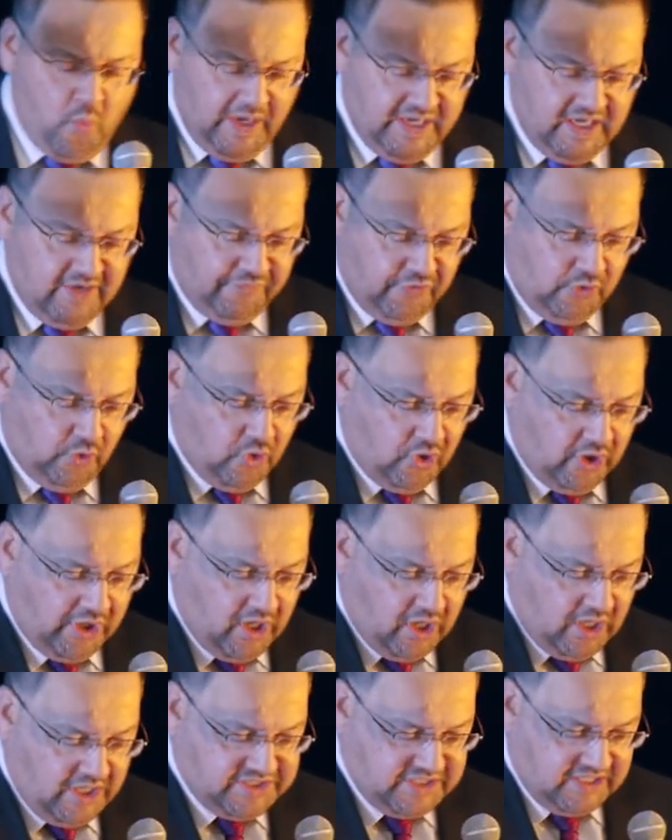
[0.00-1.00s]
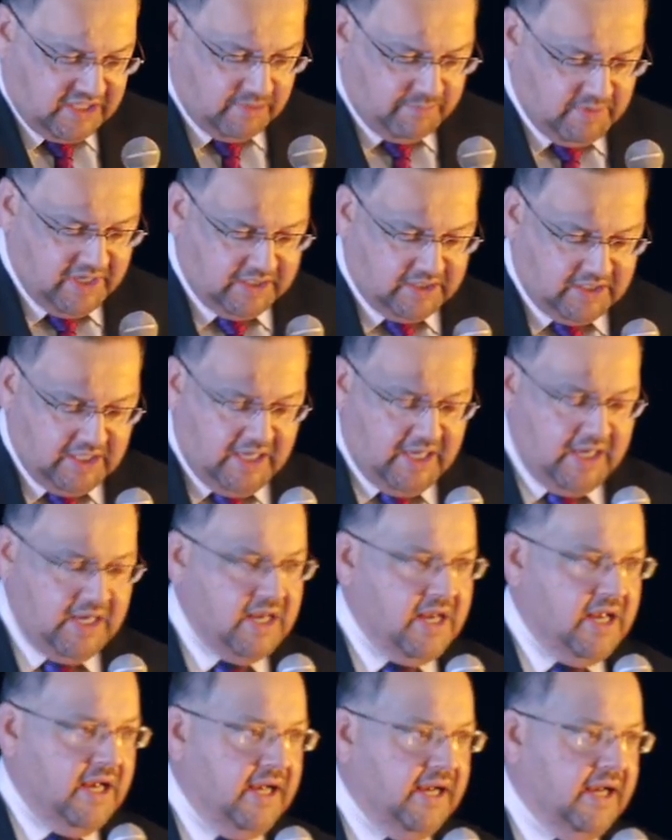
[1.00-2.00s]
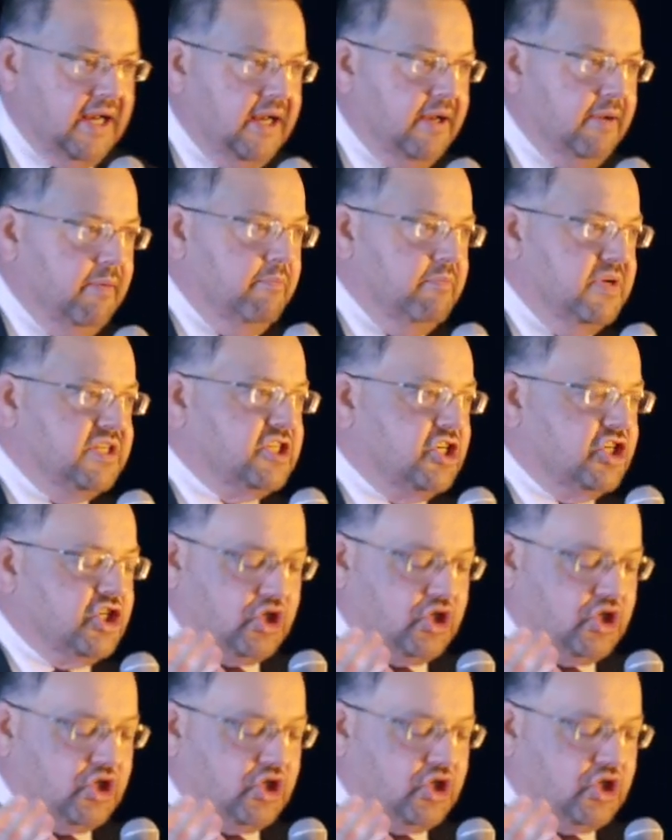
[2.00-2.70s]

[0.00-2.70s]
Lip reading: wonderful organising committee, Mr.